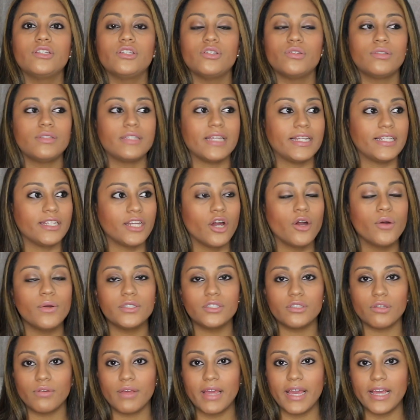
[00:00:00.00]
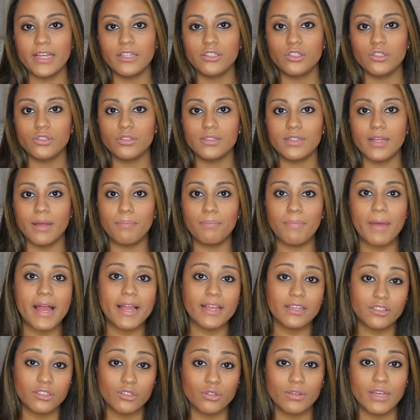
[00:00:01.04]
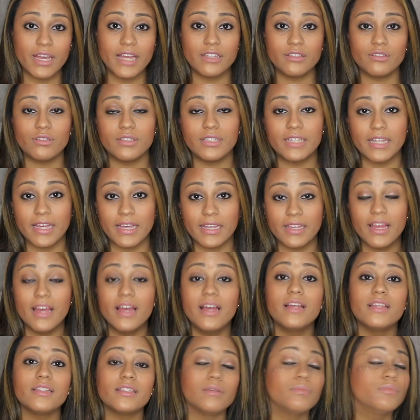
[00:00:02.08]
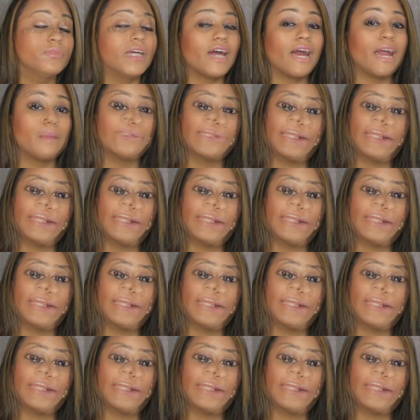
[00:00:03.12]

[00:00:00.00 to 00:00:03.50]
to say no, it's okay to step back, it's okay to take some time.